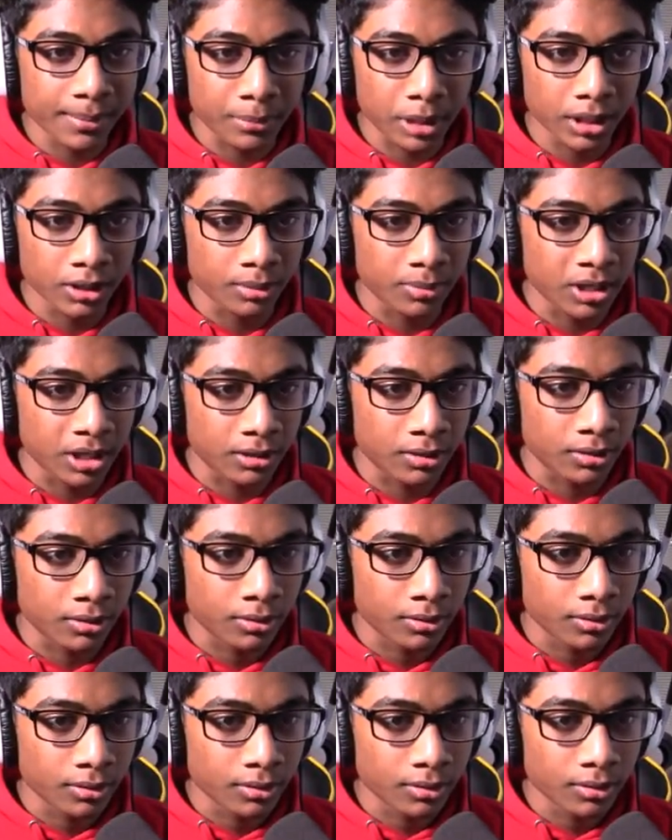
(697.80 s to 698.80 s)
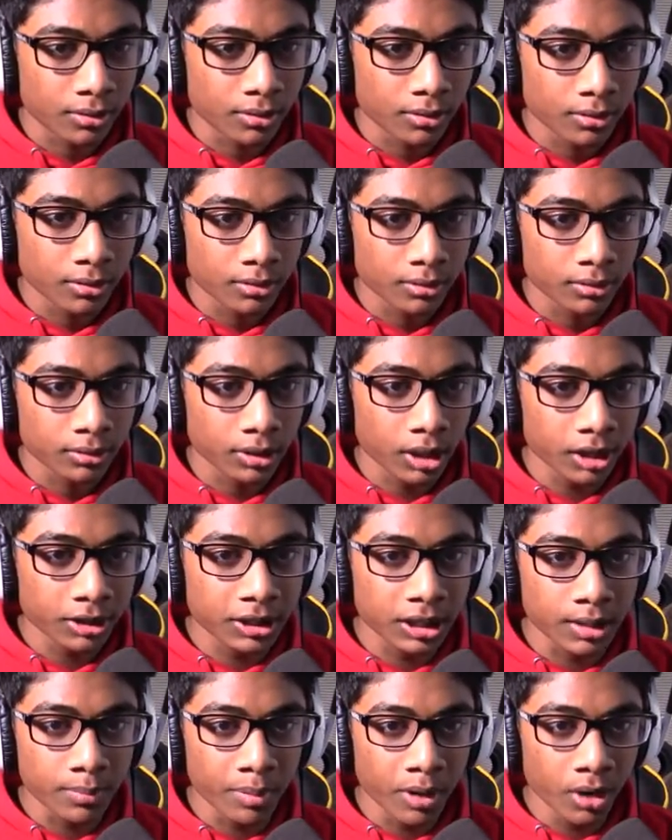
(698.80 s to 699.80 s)
mean to me?
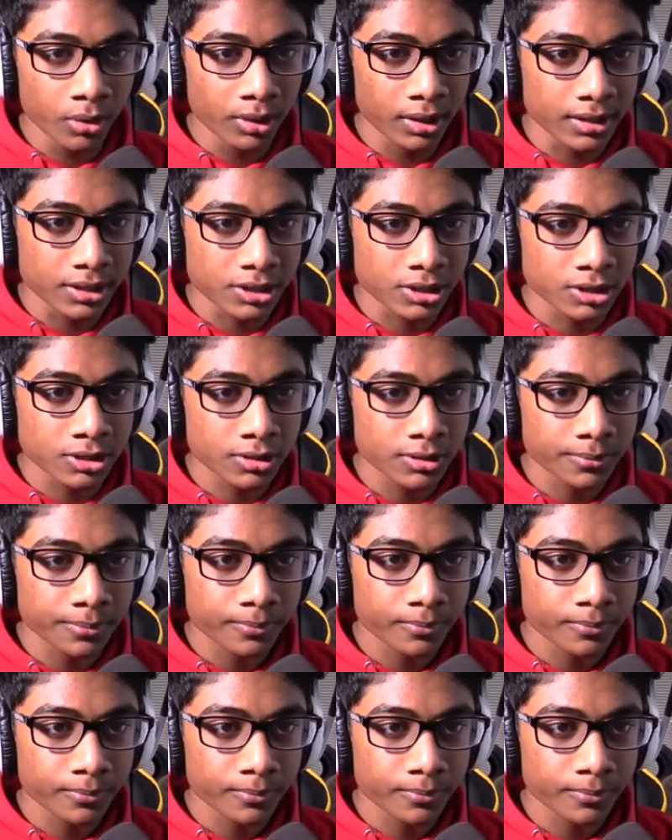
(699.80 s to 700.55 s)
Lucky bonus.